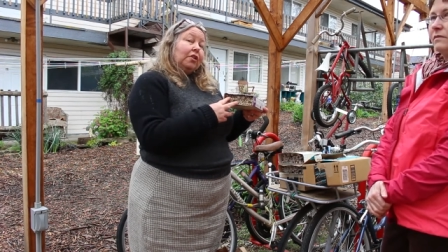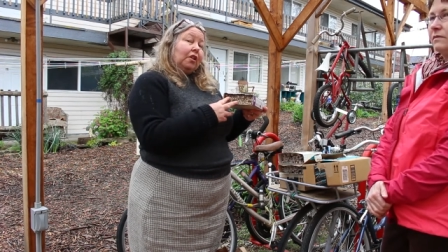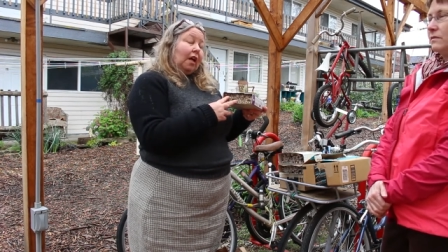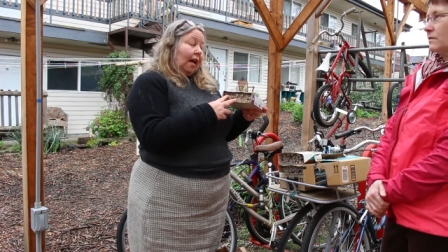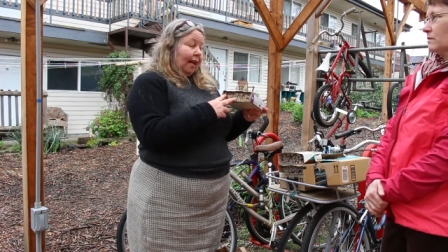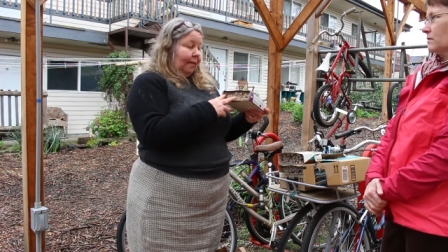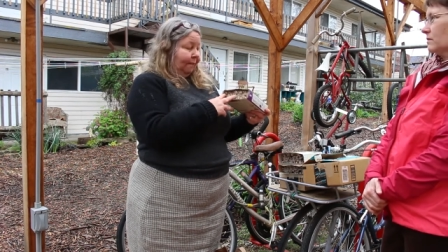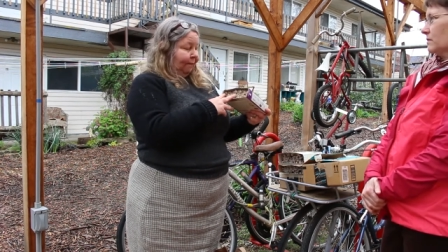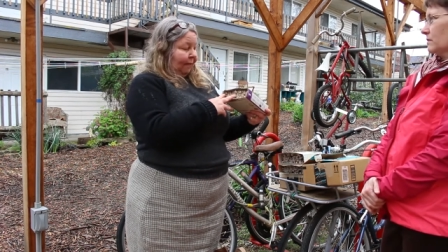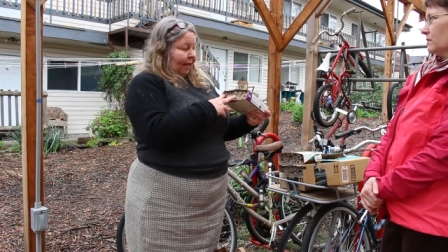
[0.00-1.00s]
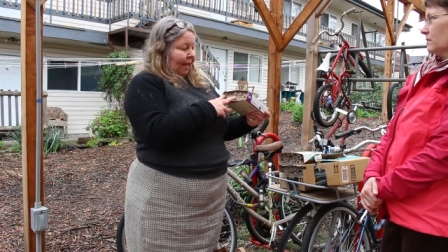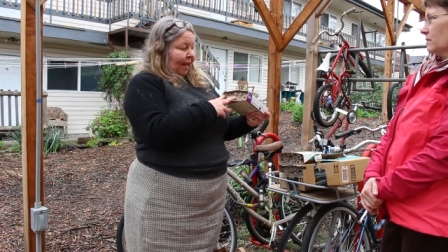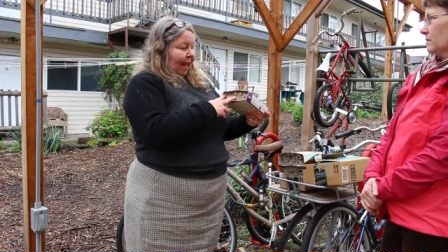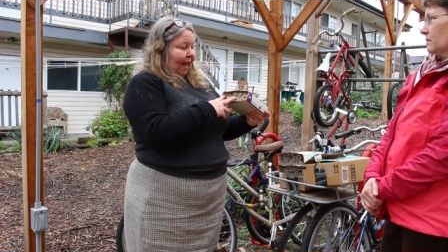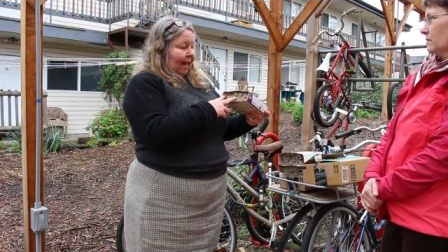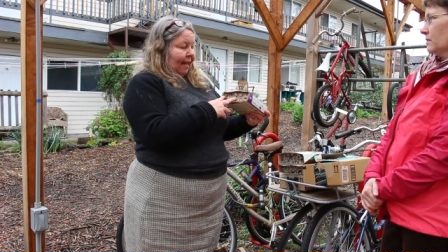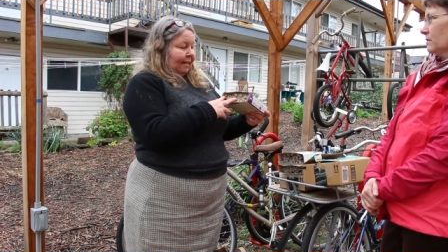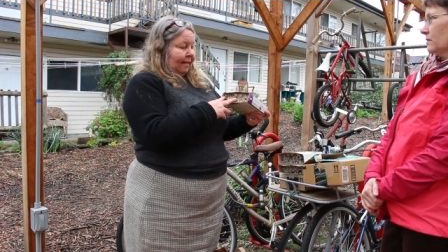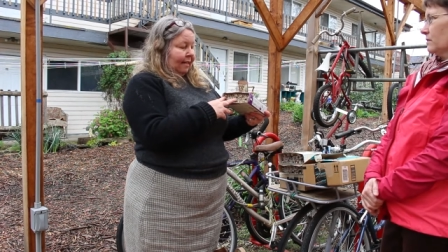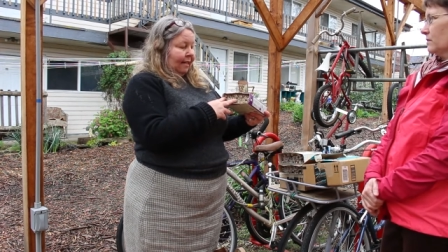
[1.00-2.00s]
July.
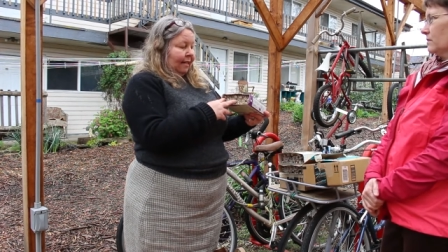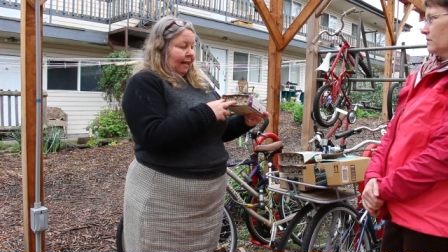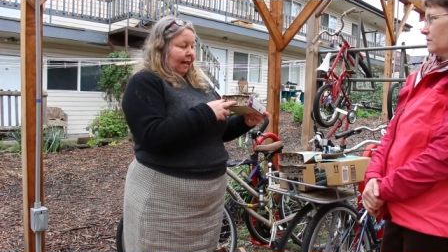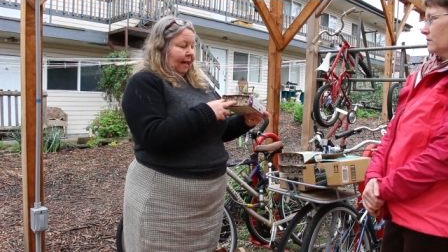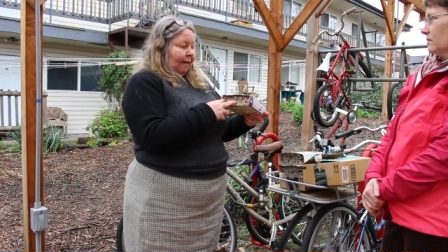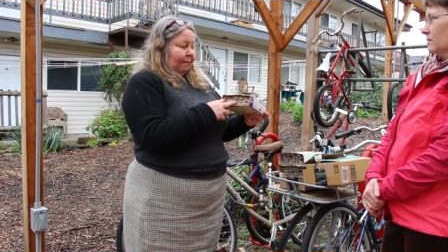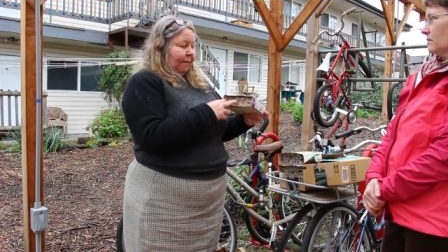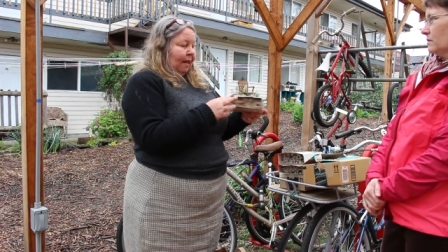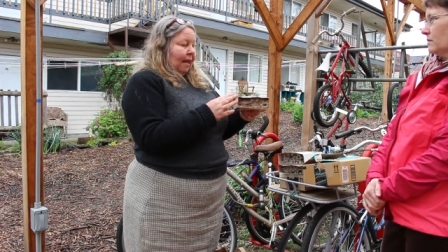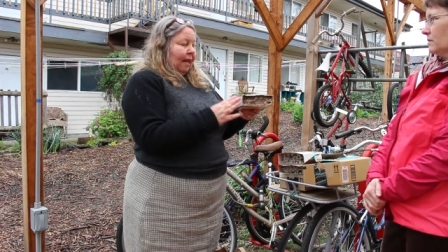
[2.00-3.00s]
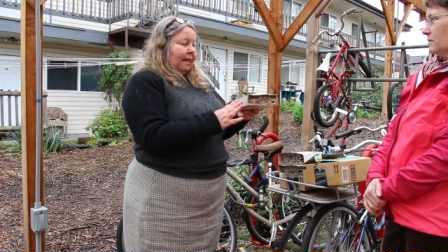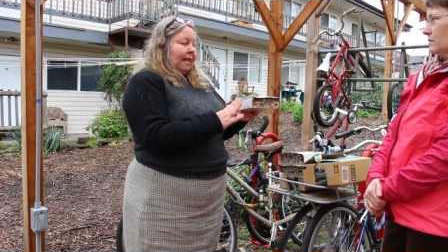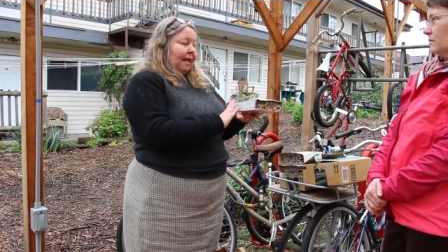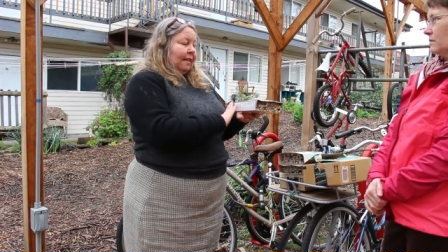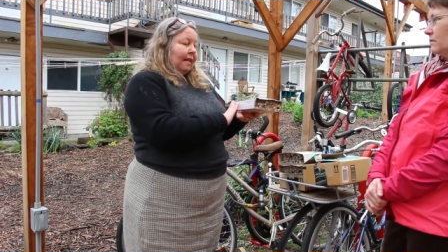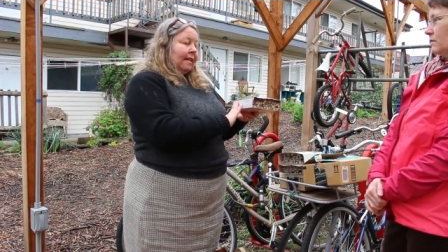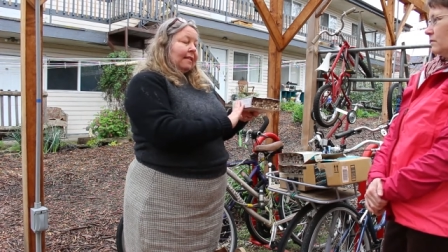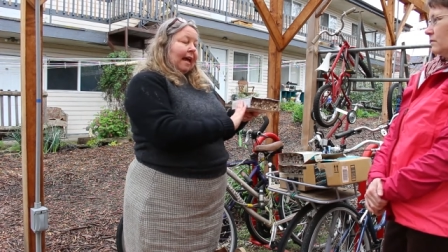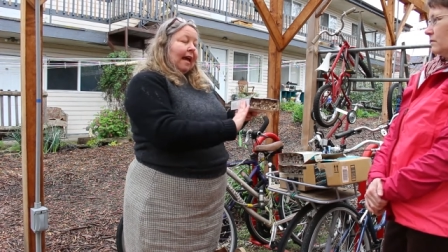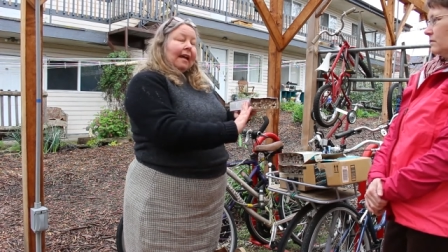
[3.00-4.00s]
And um, then these
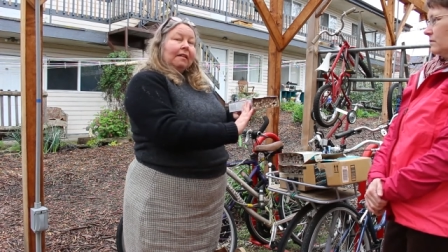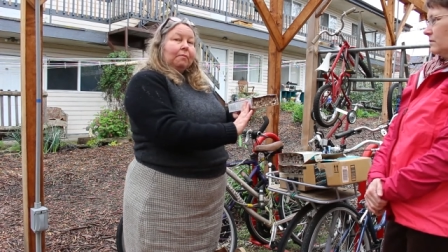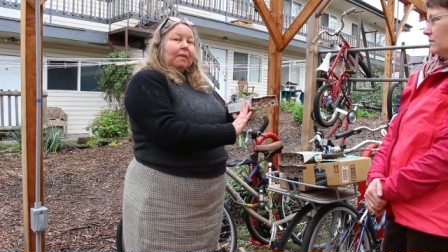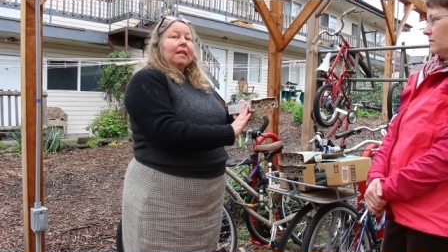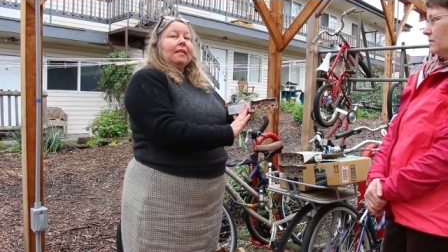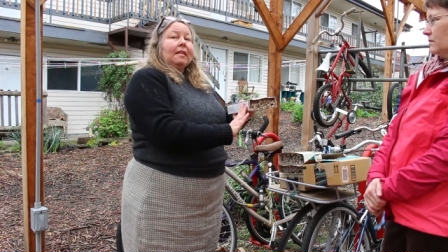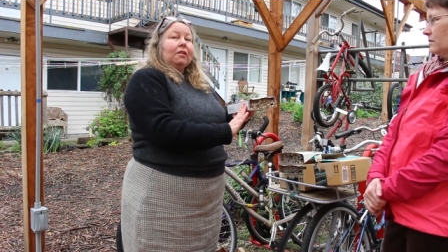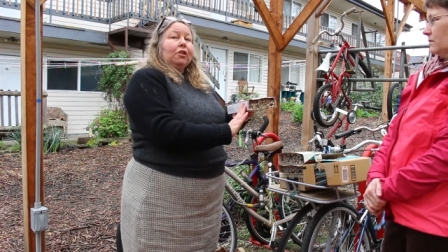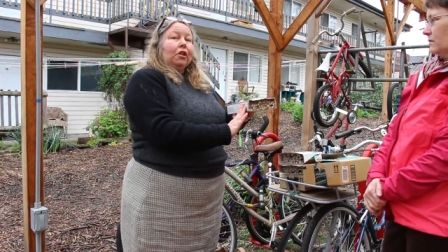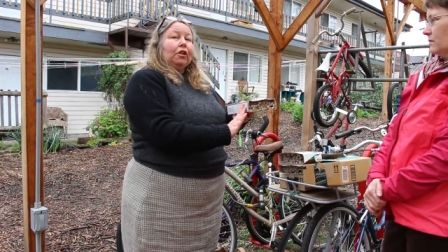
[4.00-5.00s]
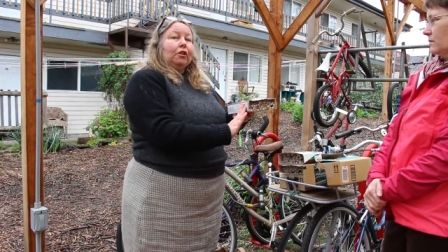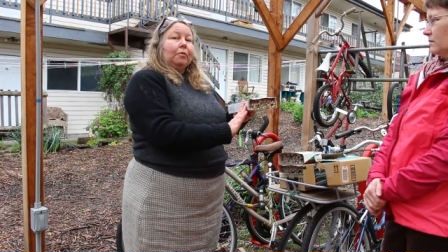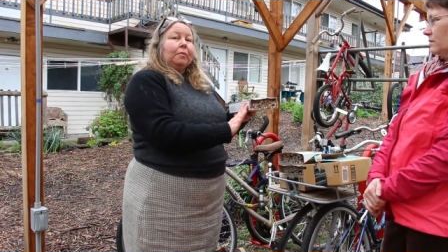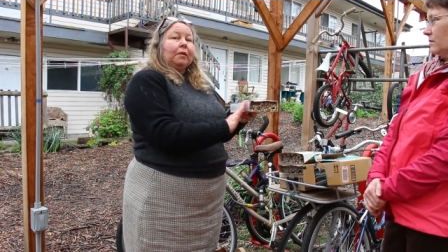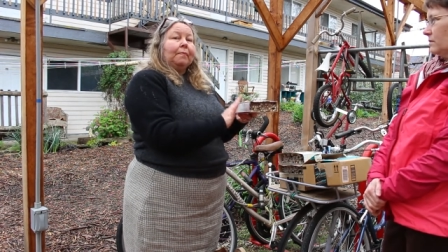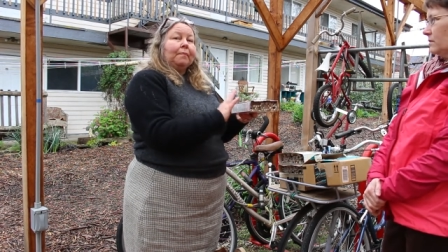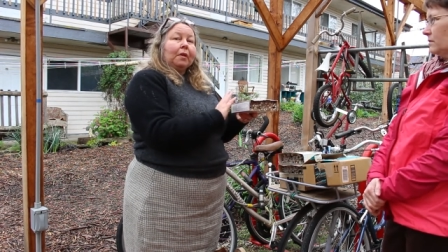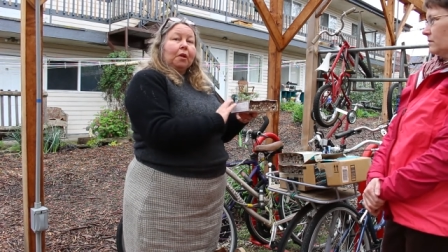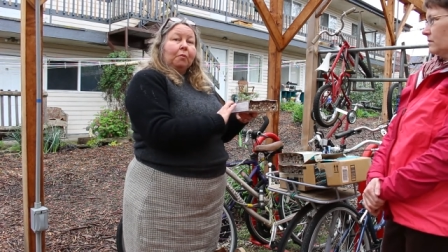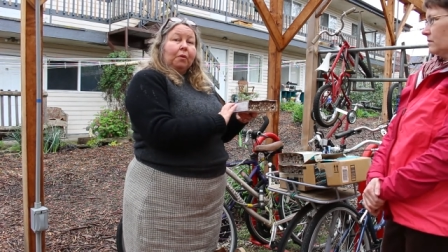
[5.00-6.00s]
eggs within these tubes
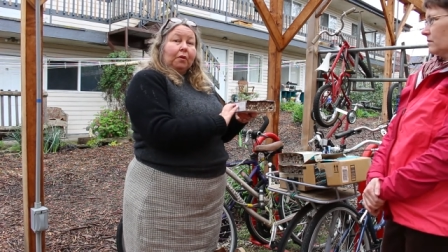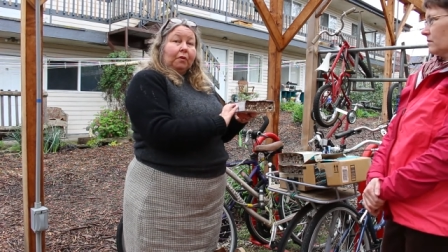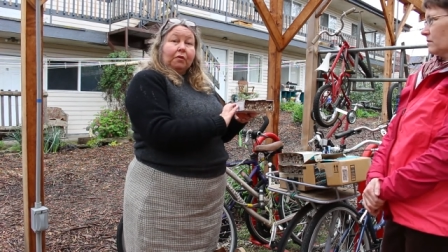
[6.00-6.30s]
will